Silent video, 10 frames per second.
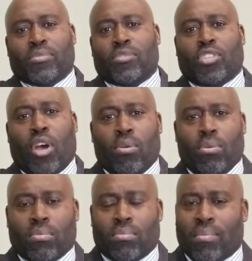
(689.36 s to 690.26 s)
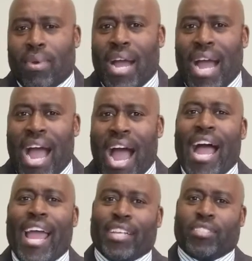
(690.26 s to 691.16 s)
So, I
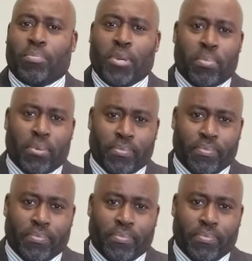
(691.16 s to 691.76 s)
had some people.